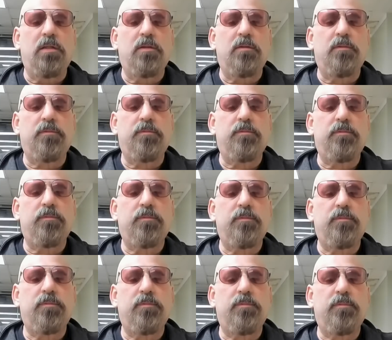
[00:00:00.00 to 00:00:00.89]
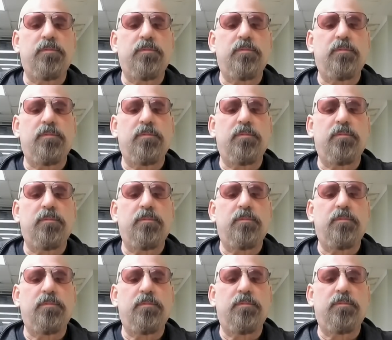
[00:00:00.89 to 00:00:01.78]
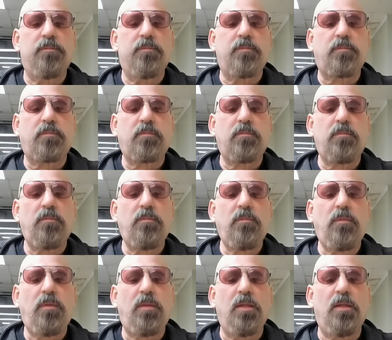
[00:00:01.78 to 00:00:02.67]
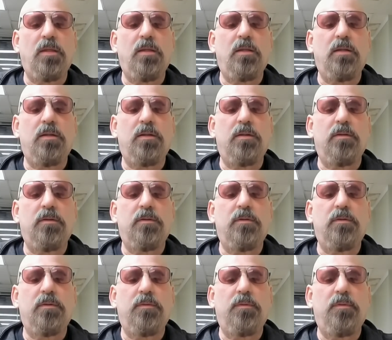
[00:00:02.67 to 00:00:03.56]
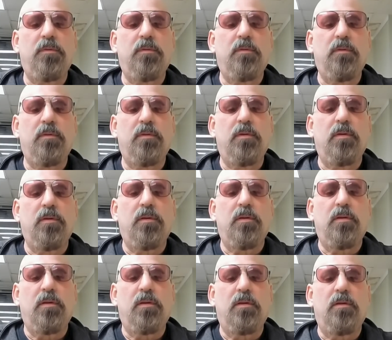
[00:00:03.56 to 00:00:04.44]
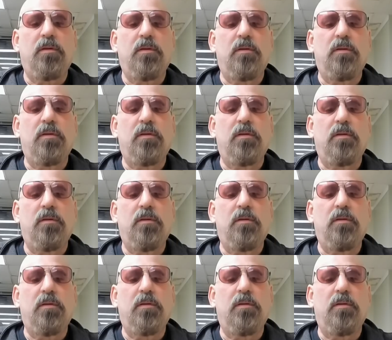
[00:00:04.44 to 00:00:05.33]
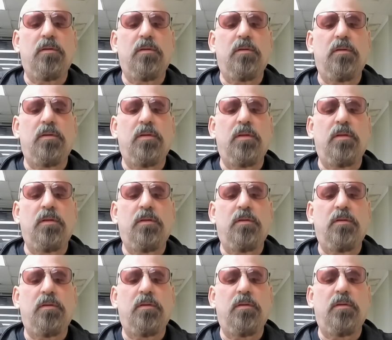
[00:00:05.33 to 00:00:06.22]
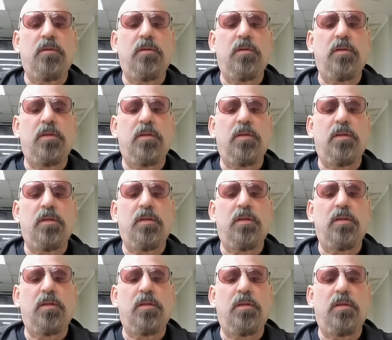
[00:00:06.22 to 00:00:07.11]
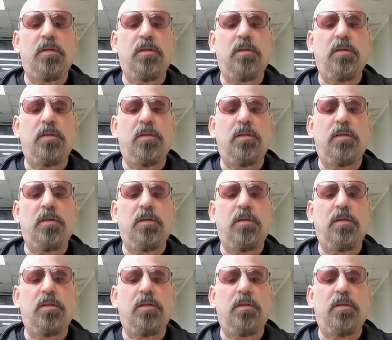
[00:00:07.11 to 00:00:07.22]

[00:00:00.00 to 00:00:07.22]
This person isn't speaking.